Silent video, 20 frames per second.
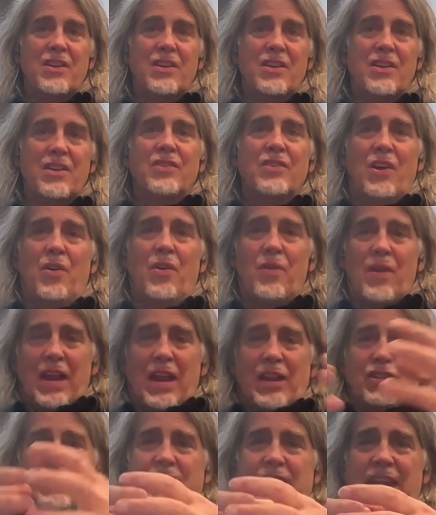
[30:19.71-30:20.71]
So, I
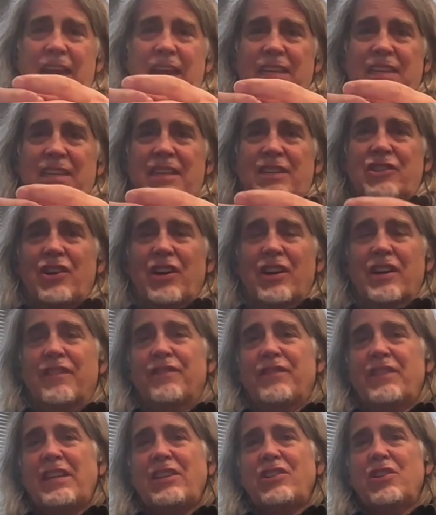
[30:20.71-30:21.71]
used to take a chunk of
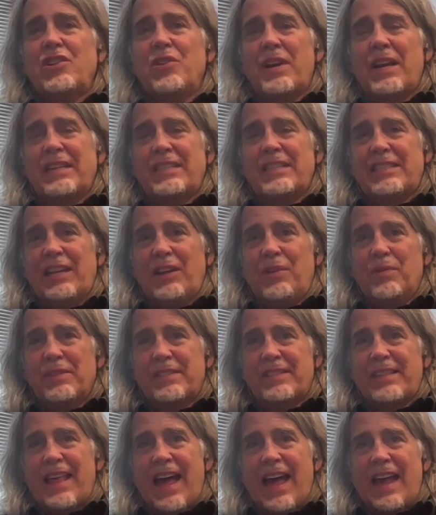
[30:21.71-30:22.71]
tissue and I'd
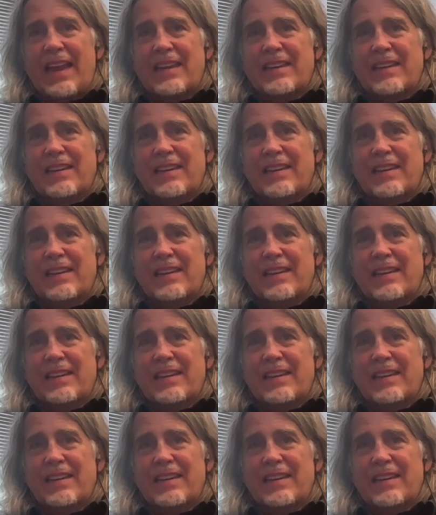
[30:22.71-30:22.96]
sequence that.